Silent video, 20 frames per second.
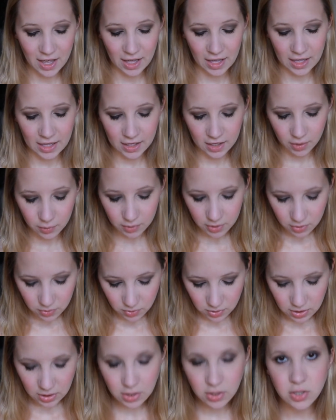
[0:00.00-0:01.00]
And I would
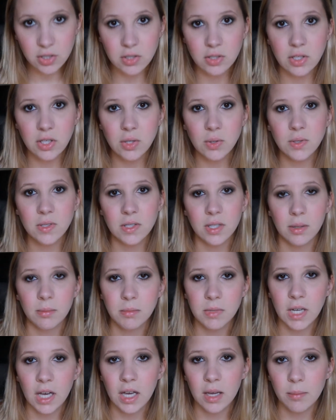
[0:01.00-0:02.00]
usually just use some
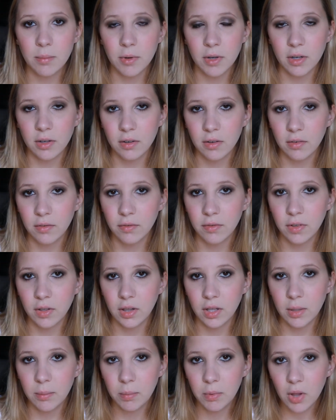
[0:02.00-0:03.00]
type of
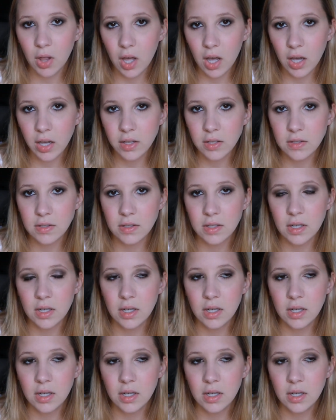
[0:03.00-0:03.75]
lip gloss,